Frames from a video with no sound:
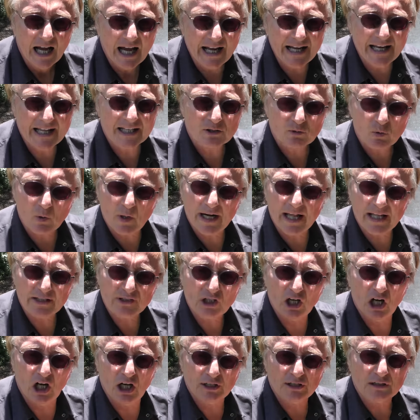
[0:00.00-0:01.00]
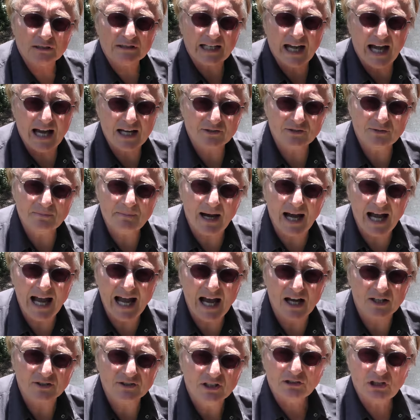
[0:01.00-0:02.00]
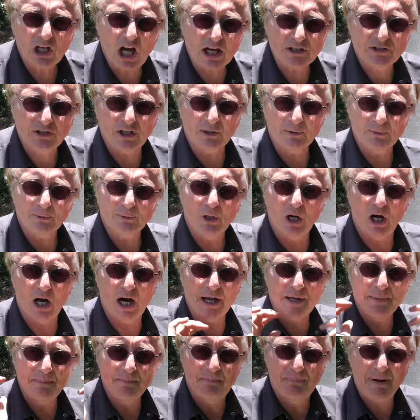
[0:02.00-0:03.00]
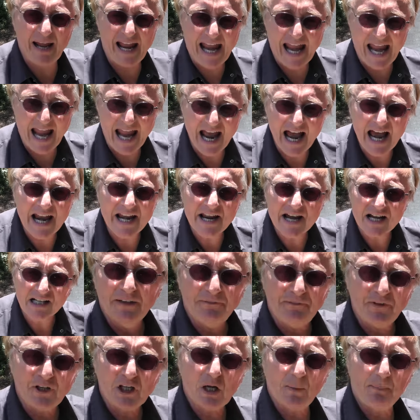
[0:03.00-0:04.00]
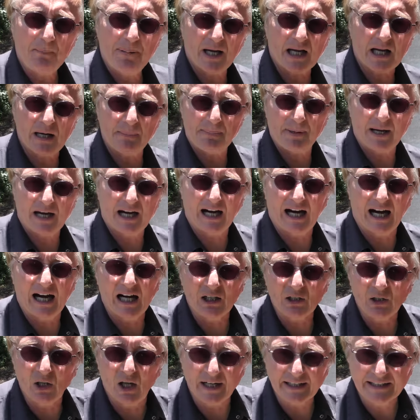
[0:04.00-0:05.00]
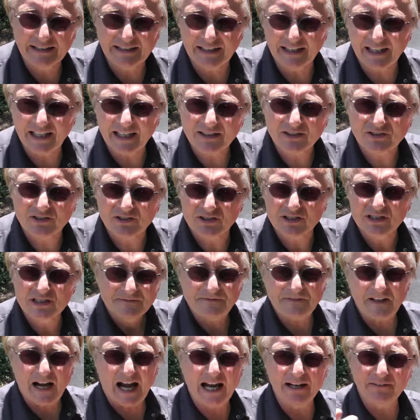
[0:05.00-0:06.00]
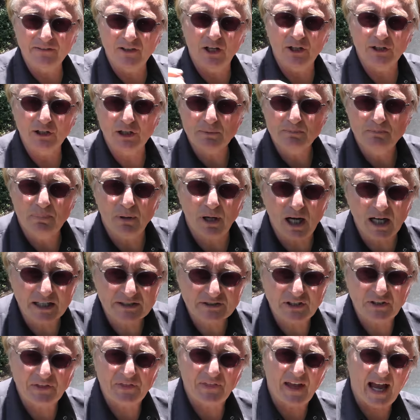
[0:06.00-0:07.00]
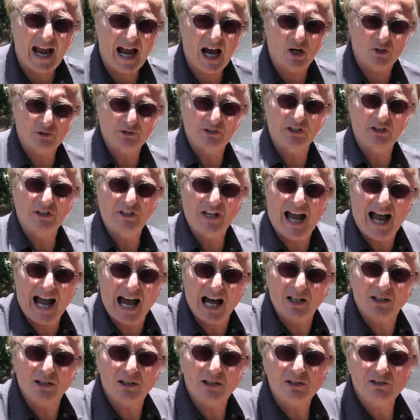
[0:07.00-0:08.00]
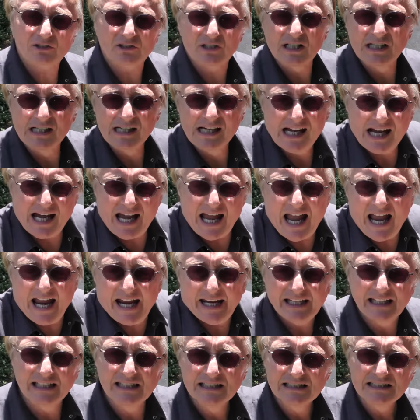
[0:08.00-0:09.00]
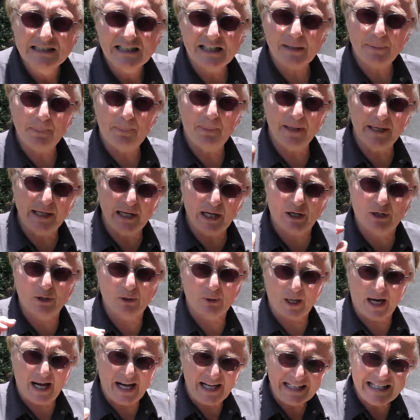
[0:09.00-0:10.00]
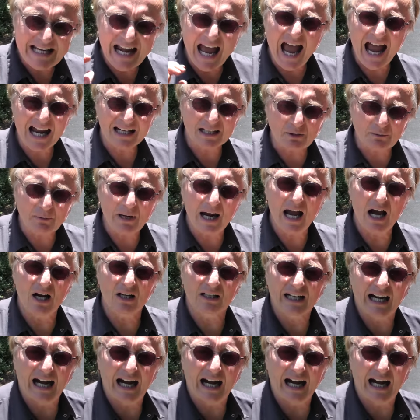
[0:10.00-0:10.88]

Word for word: And this one has one hundred thousand miles. Doesn't run bad. If you could pick up a car like this, five hundred bucks, one thousand dollars, hey, it could be a great knockaround